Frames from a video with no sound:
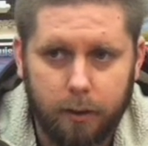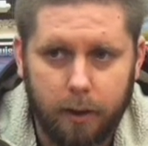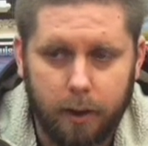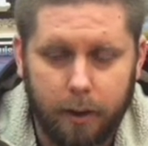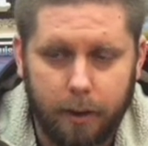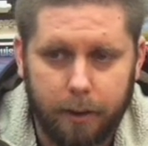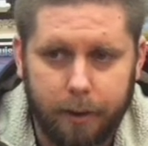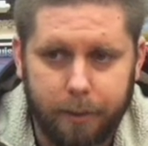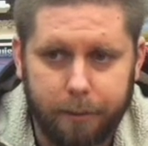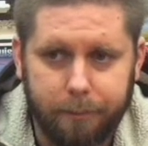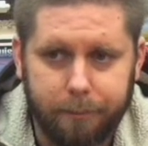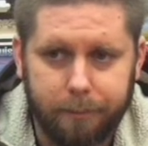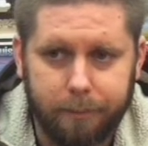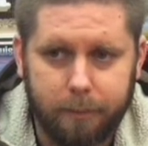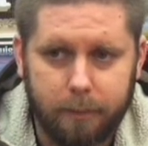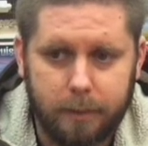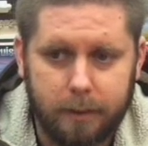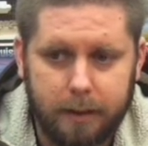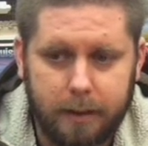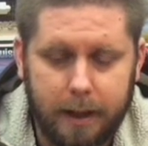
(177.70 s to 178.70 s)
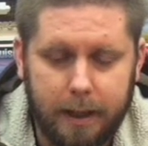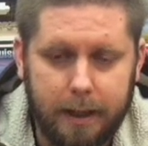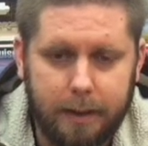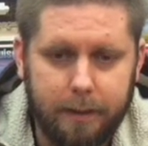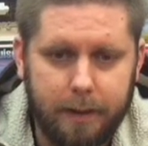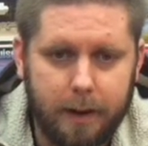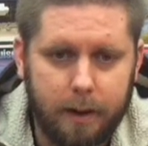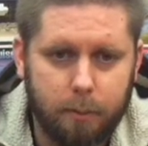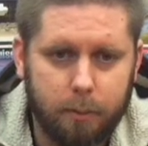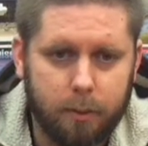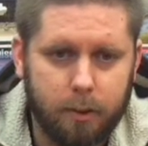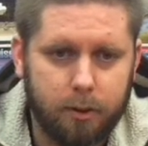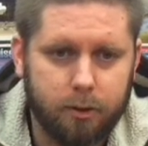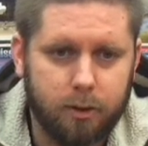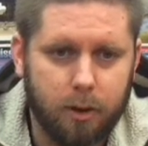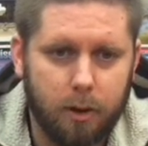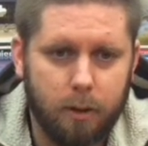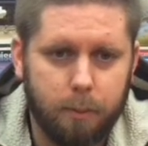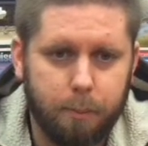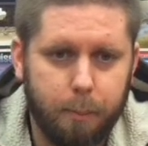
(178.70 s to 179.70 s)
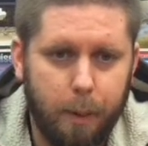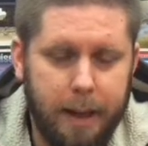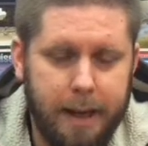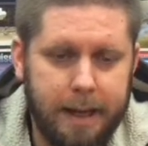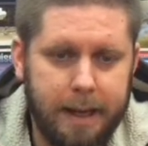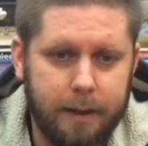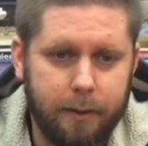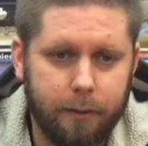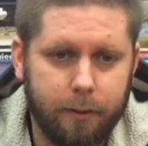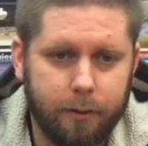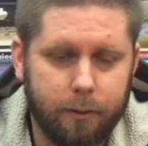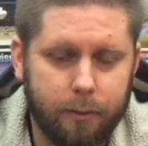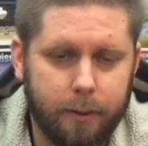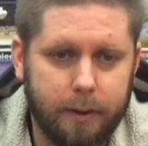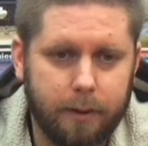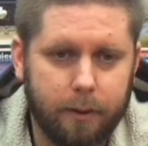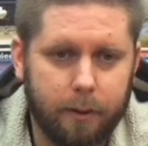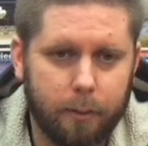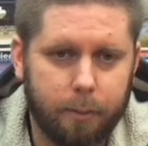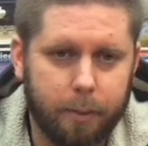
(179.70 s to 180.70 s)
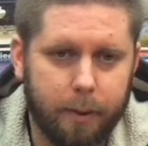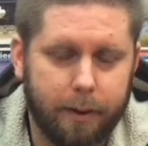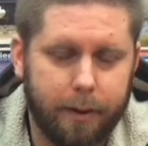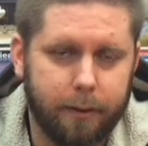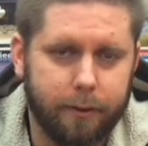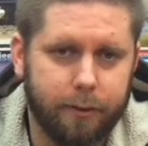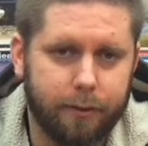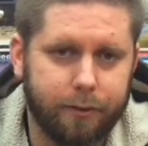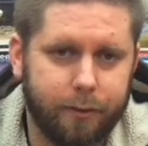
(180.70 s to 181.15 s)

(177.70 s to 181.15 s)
getting the airbrush out, painting three little parts or